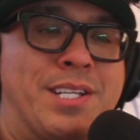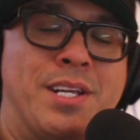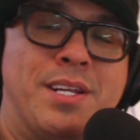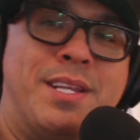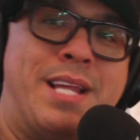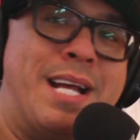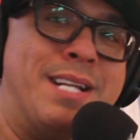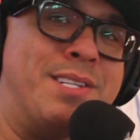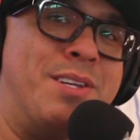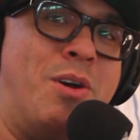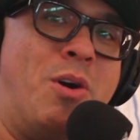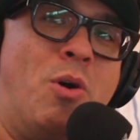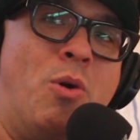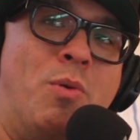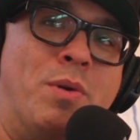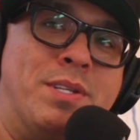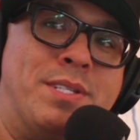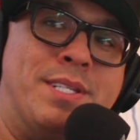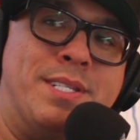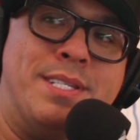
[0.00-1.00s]
That's
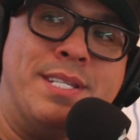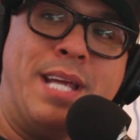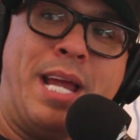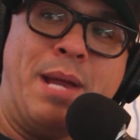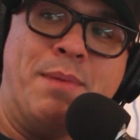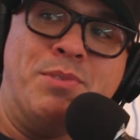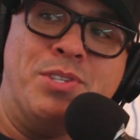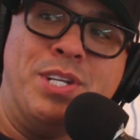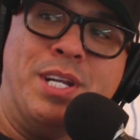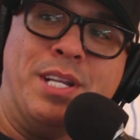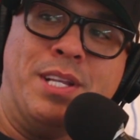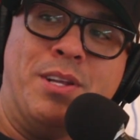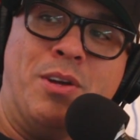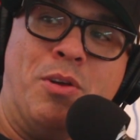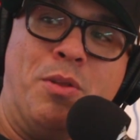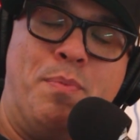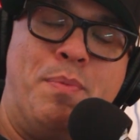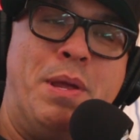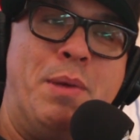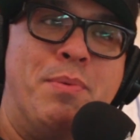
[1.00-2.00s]
always the same shit,
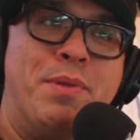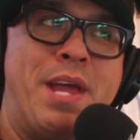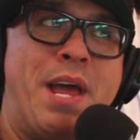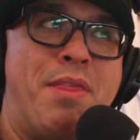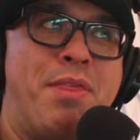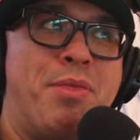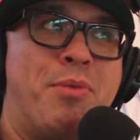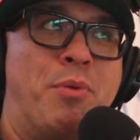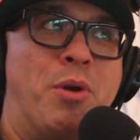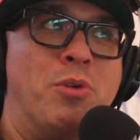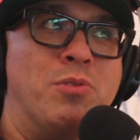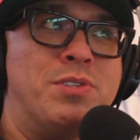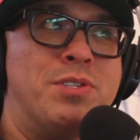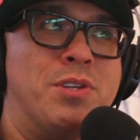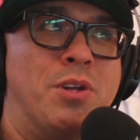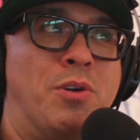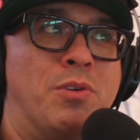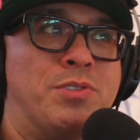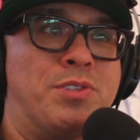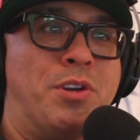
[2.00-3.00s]
though. The people that throw
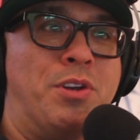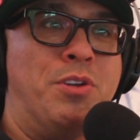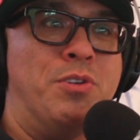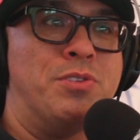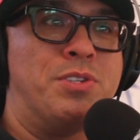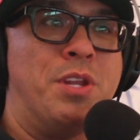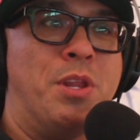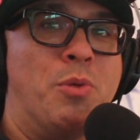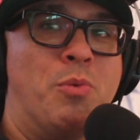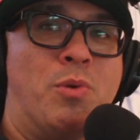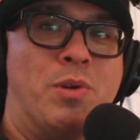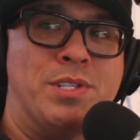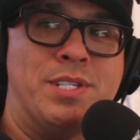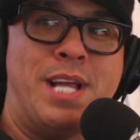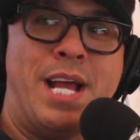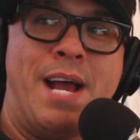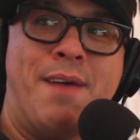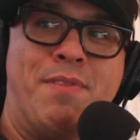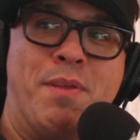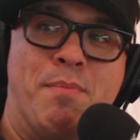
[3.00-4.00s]
stones are usually the
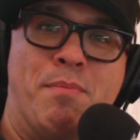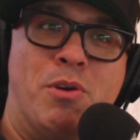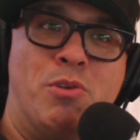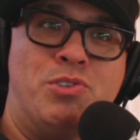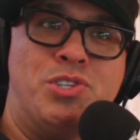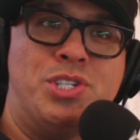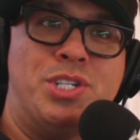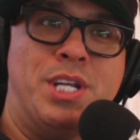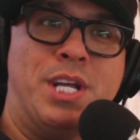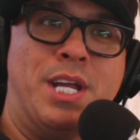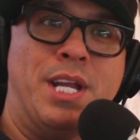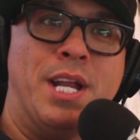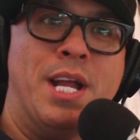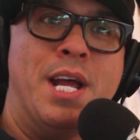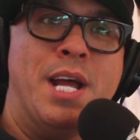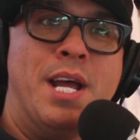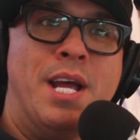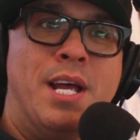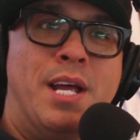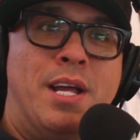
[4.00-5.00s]
ones that have the most shit.